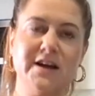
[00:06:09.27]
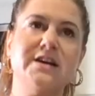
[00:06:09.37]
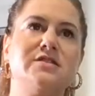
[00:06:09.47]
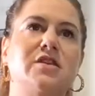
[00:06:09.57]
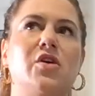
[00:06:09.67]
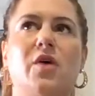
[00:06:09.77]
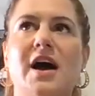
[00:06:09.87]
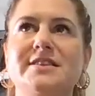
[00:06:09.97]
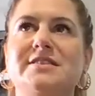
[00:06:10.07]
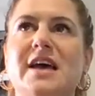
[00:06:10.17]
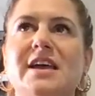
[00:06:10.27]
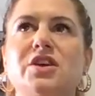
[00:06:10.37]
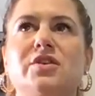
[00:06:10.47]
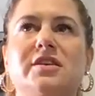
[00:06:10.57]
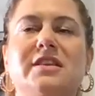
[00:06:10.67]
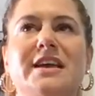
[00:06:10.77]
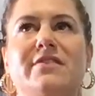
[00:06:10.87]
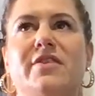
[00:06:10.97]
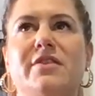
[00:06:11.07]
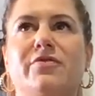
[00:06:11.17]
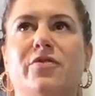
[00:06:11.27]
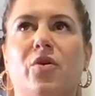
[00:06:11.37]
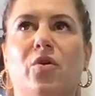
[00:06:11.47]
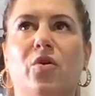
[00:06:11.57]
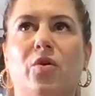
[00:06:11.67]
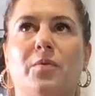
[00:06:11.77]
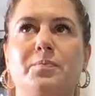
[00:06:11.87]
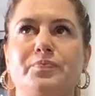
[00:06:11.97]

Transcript: So I'd say you could leave it for